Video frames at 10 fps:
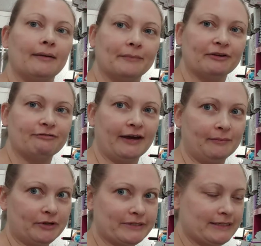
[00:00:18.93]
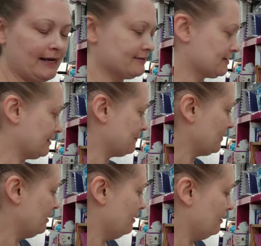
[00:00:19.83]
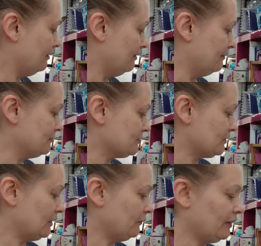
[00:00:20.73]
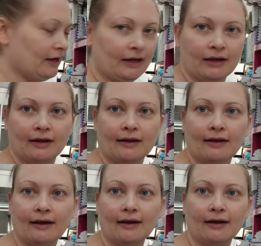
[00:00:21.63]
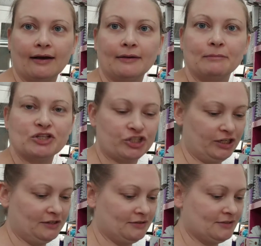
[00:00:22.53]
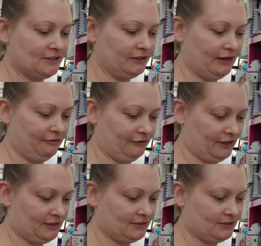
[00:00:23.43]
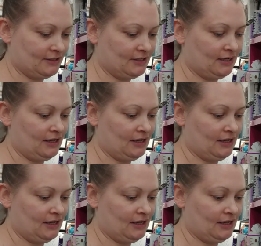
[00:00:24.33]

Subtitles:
big fan of multitasking. So anyway, the machine is still not fixed.